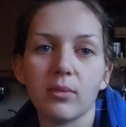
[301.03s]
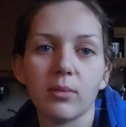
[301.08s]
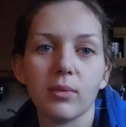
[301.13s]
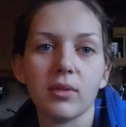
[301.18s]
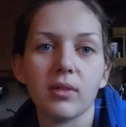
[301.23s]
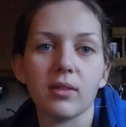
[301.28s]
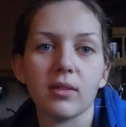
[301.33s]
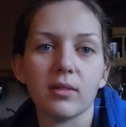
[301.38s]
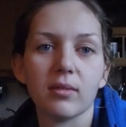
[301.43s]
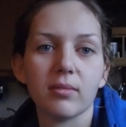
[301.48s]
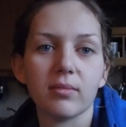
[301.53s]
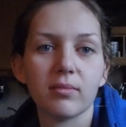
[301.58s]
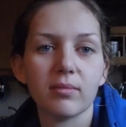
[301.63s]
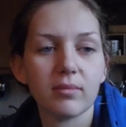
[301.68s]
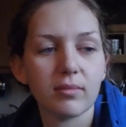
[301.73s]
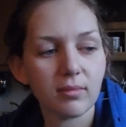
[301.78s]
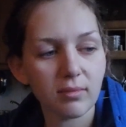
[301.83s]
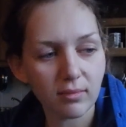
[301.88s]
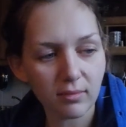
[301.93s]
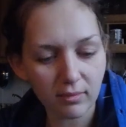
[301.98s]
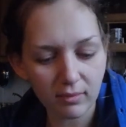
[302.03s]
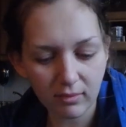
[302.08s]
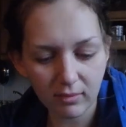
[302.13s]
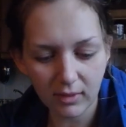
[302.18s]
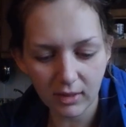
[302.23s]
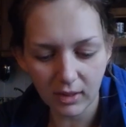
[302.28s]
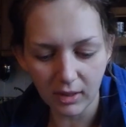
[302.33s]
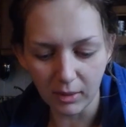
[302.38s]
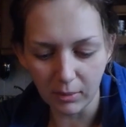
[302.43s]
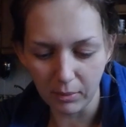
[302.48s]
will
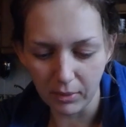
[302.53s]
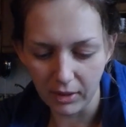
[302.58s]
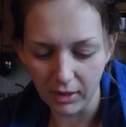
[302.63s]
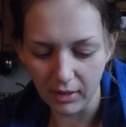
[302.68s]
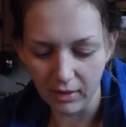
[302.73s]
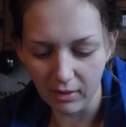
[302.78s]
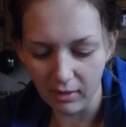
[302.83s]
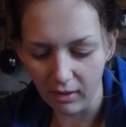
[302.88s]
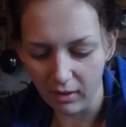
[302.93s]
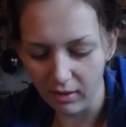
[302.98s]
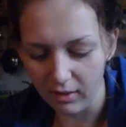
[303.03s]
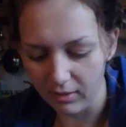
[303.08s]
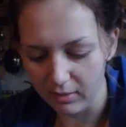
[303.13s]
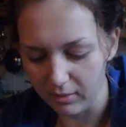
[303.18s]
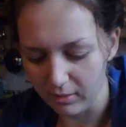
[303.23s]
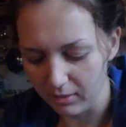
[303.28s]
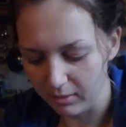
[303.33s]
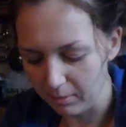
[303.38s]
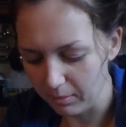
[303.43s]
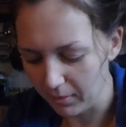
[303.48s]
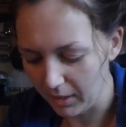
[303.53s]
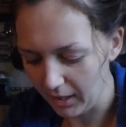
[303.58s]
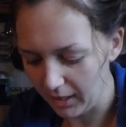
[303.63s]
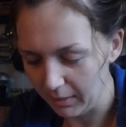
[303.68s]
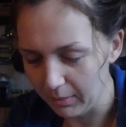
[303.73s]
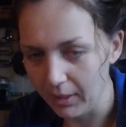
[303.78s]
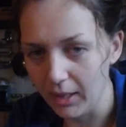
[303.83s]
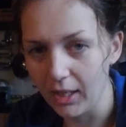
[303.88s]
appear on my